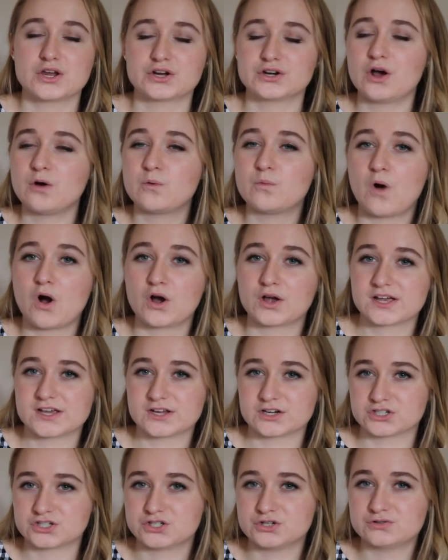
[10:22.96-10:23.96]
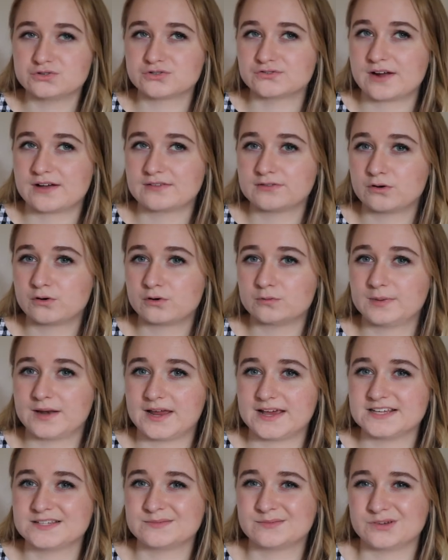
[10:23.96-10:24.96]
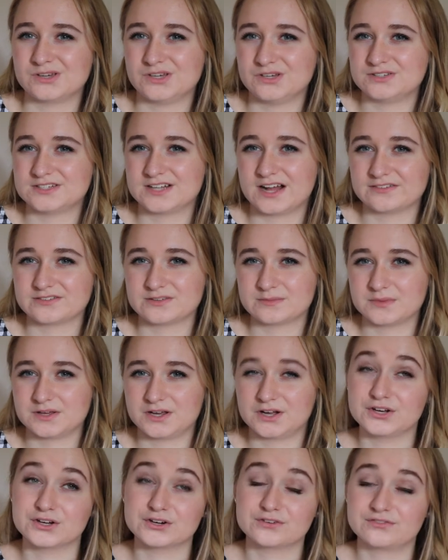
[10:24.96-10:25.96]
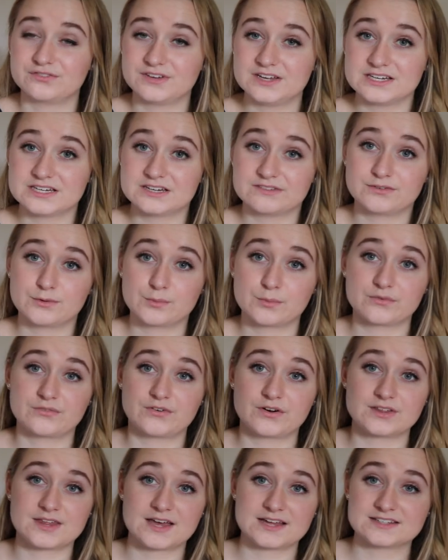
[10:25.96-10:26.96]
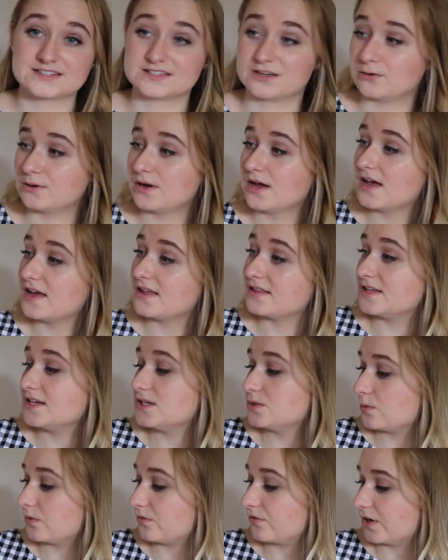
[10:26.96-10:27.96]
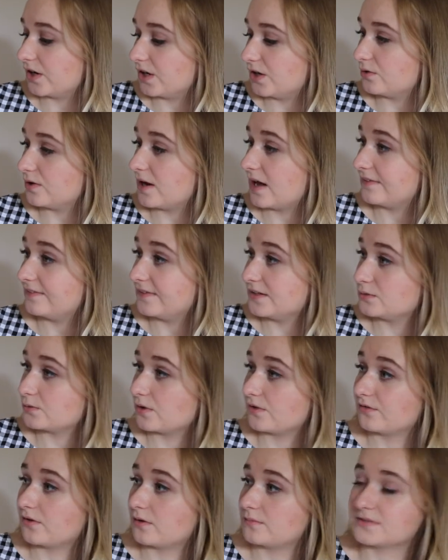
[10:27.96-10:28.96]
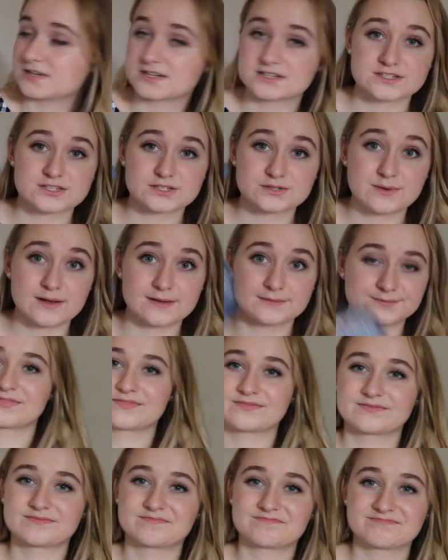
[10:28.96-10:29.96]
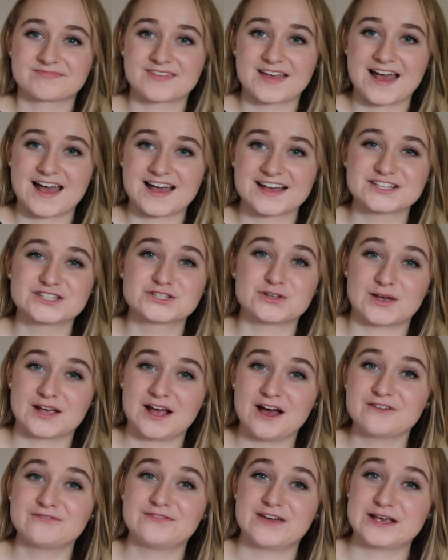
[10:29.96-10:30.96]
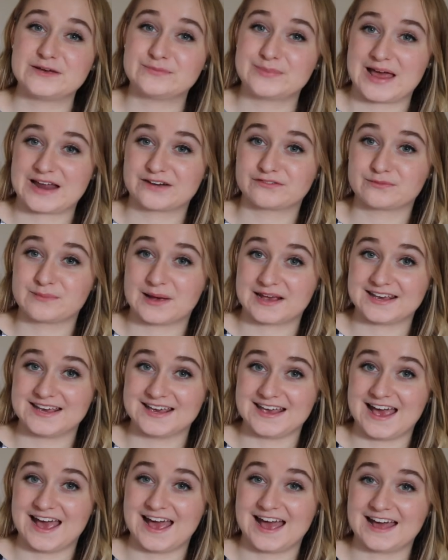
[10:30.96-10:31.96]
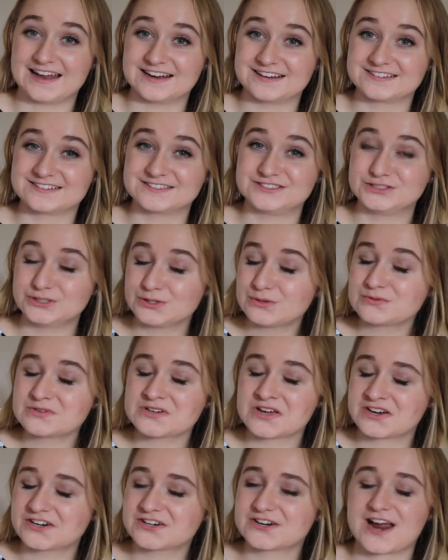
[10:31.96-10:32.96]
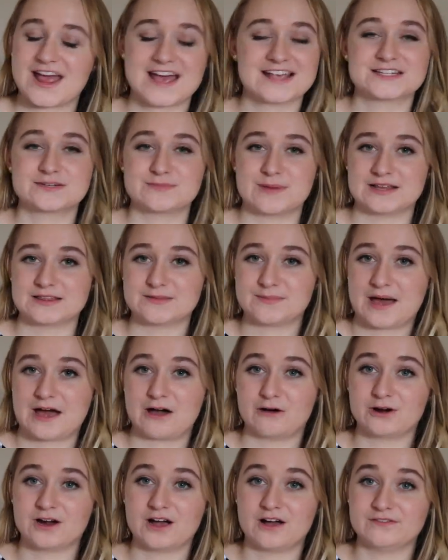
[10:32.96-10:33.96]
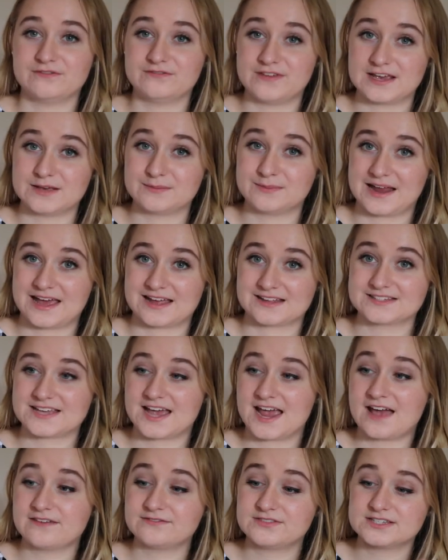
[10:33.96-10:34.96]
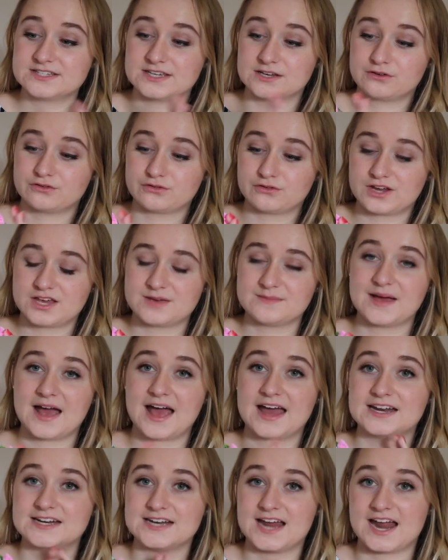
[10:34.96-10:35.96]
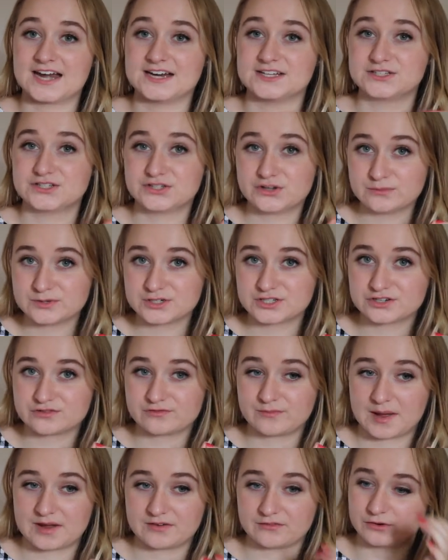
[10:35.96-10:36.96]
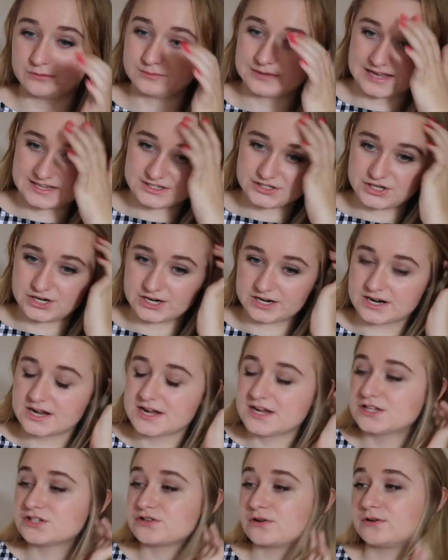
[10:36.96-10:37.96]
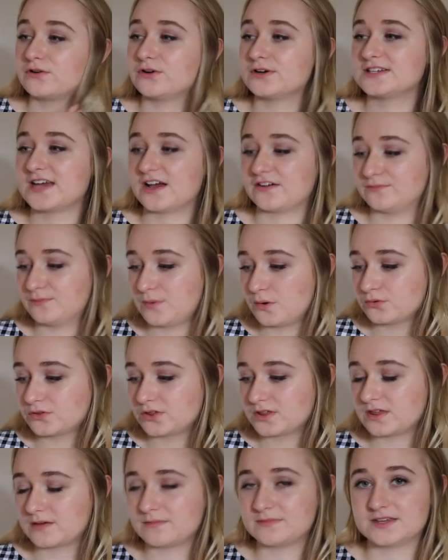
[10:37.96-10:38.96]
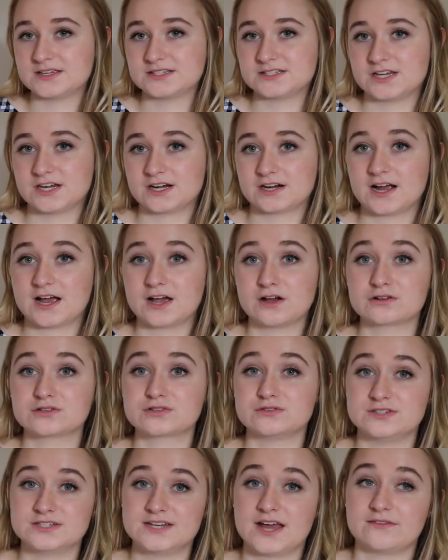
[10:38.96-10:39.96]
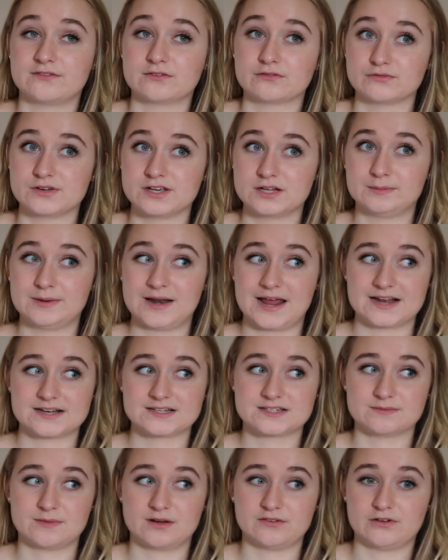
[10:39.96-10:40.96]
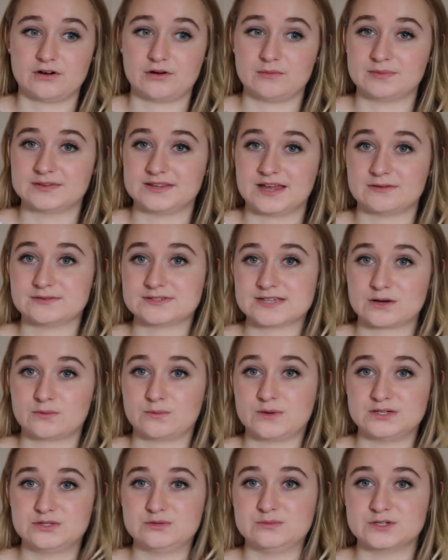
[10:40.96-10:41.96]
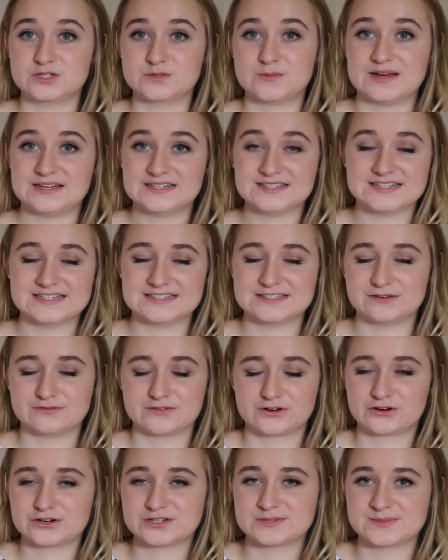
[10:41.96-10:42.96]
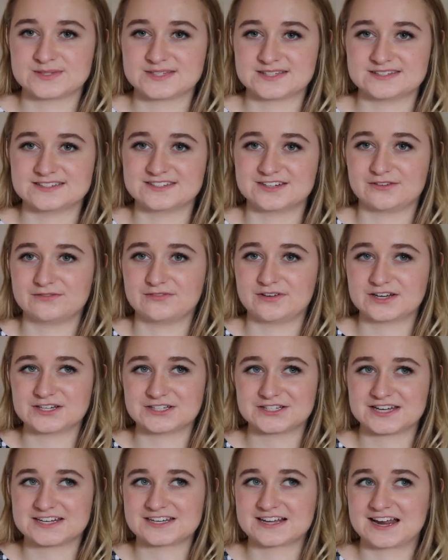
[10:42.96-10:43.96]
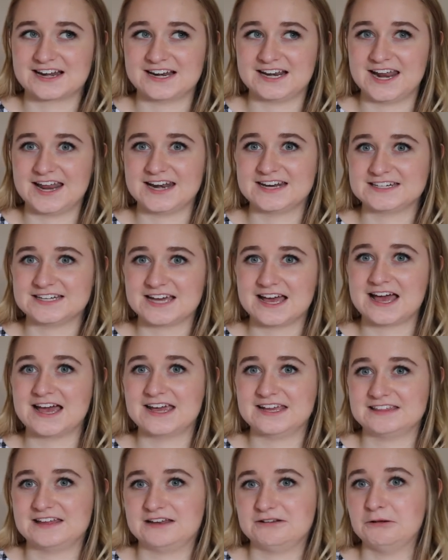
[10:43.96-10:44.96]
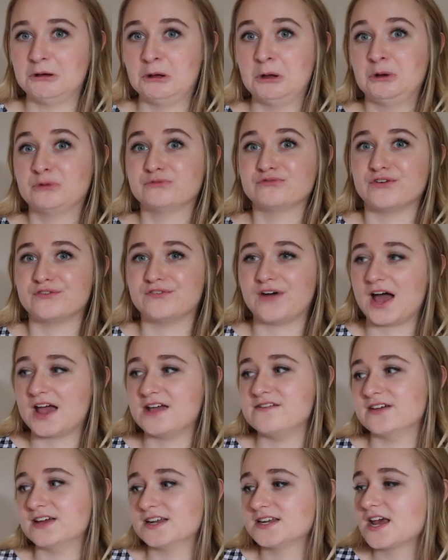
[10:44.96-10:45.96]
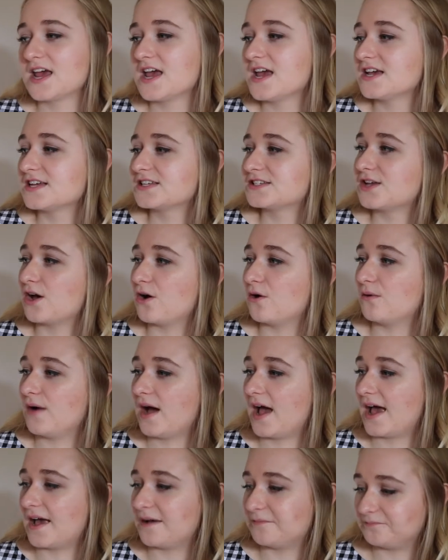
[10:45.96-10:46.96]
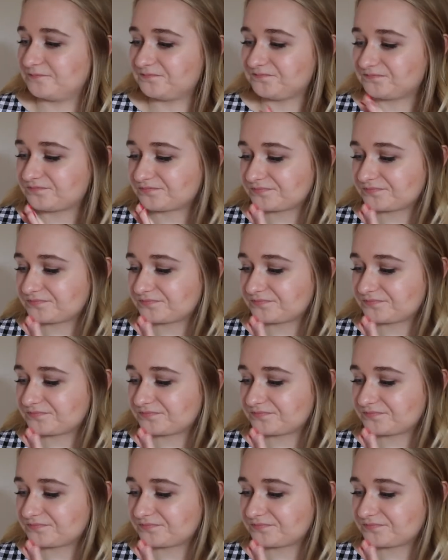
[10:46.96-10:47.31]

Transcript: you're not walking your shoes around the whole place but you still have something on your feet if you prefer that so these were really cute and these were from Dunnes as well. So I got a fake plant from Ikea and don't underestimate the power of fake plants. I have this in cream and it added so much to my room last year so I'm going to have both of them this year. I also did have a real plant in my room but that was like way too much maintenance over Christmas and stuff. I just had to kind of let it die and then revive it. So um,